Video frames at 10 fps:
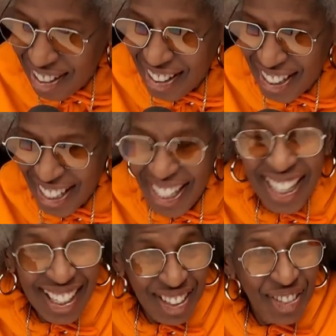
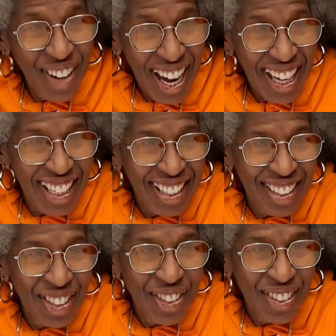pounds for you to change your
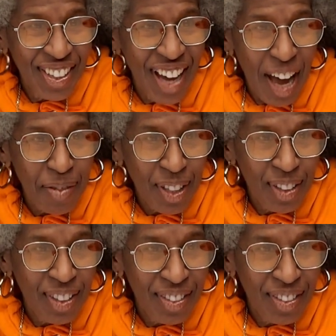life. You're, you're I pray that